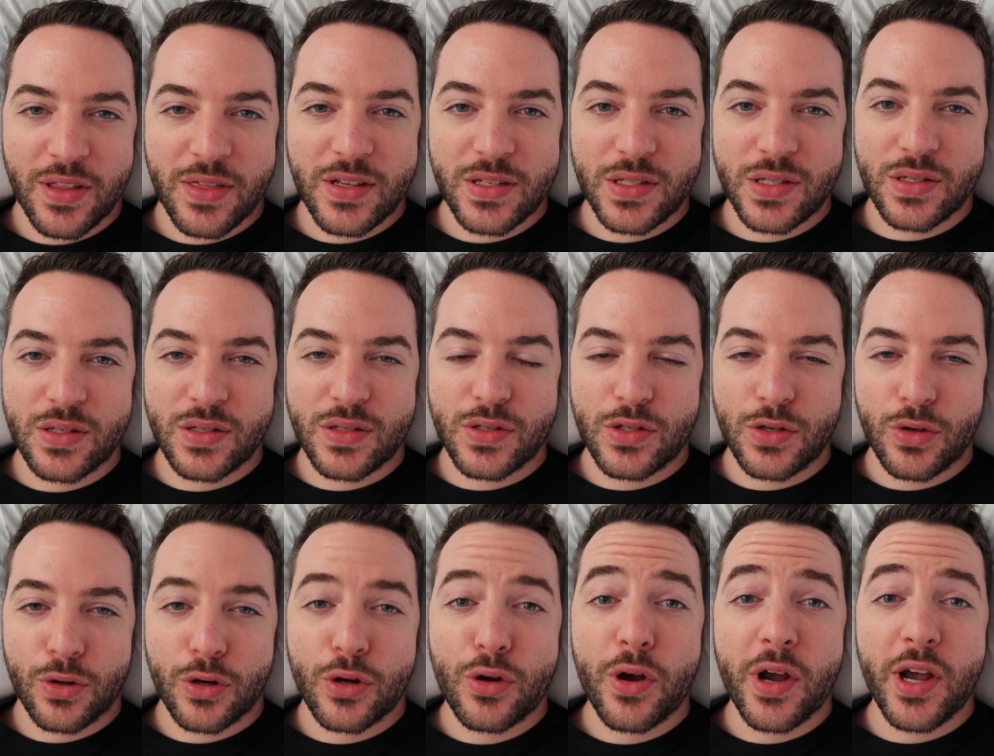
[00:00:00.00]
and this is
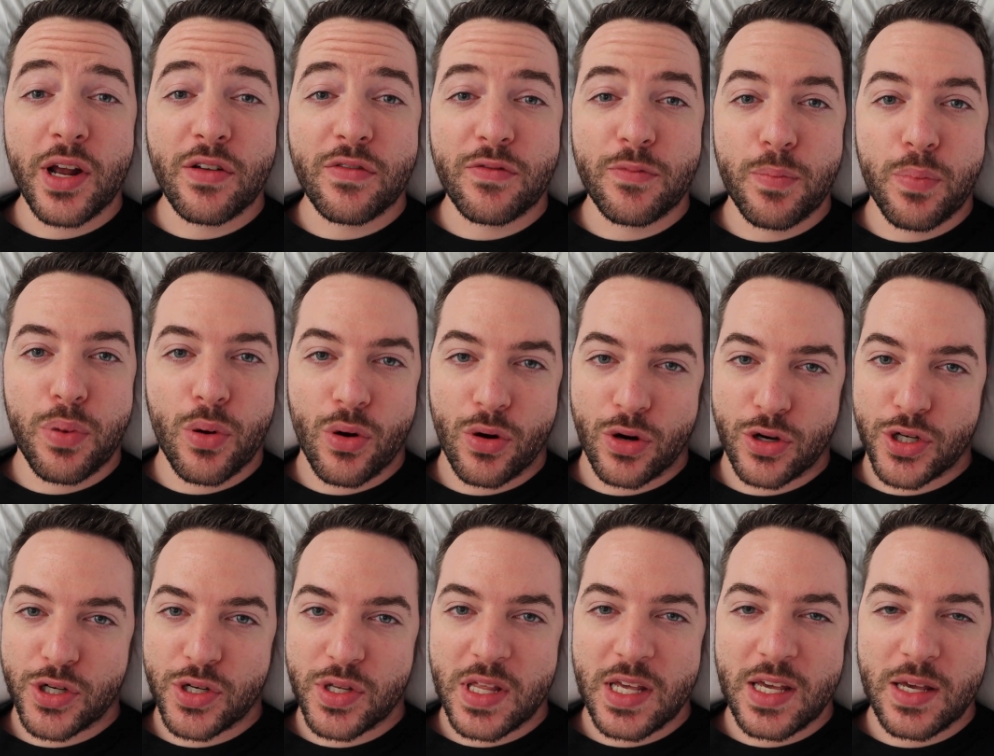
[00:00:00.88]
Your Creative Push,